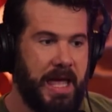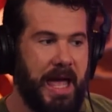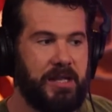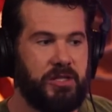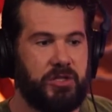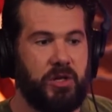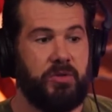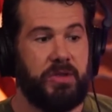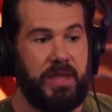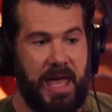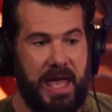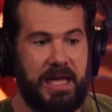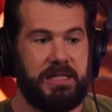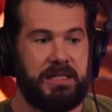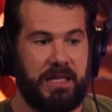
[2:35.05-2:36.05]
And so
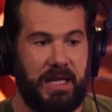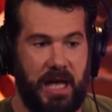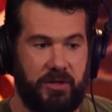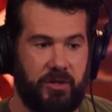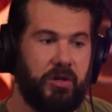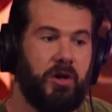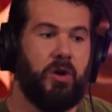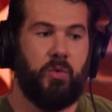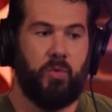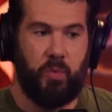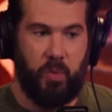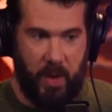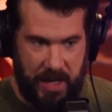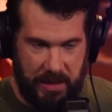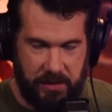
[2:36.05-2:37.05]
they, together
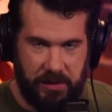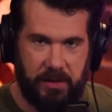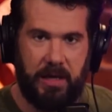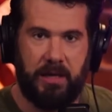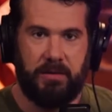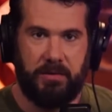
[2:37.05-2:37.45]
with